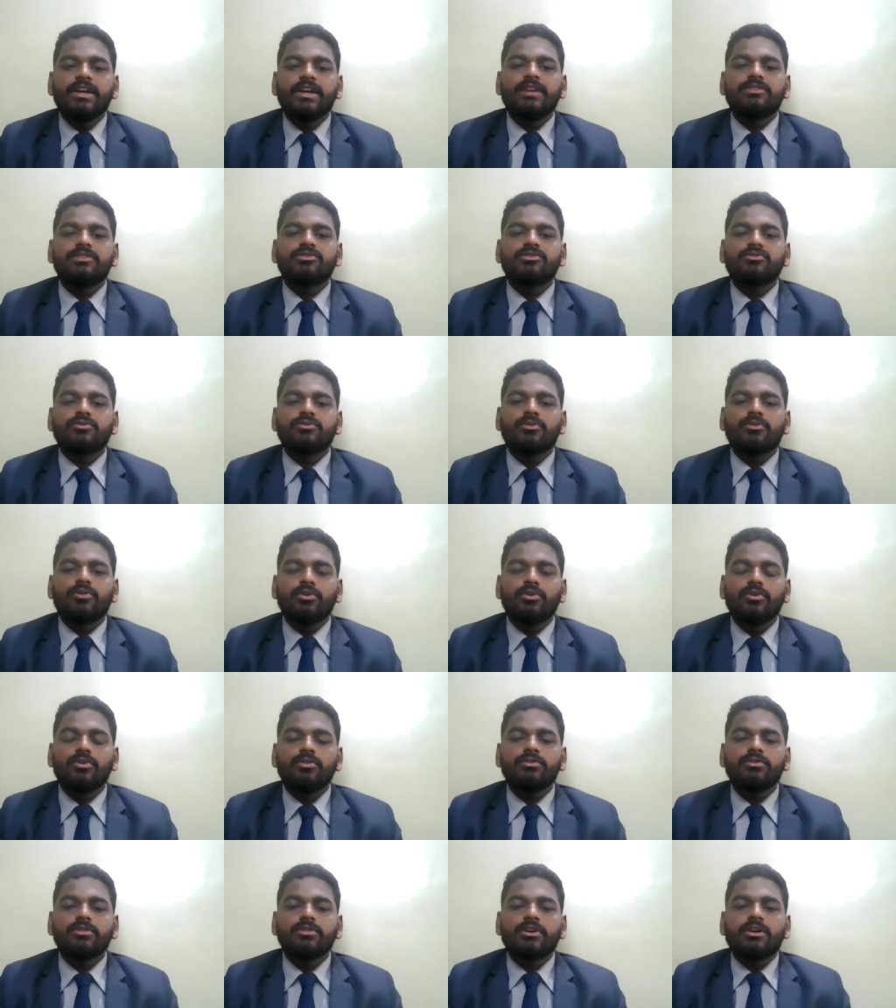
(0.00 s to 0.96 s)
leads to
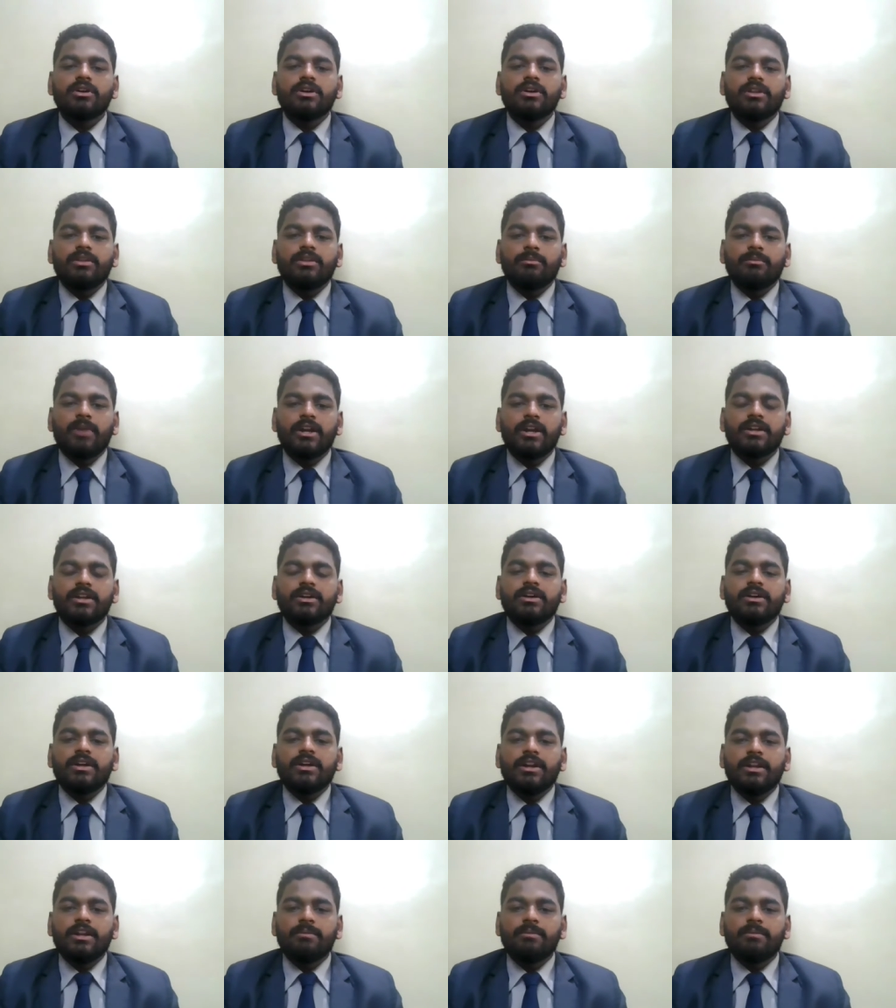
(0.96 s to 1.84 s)
growth but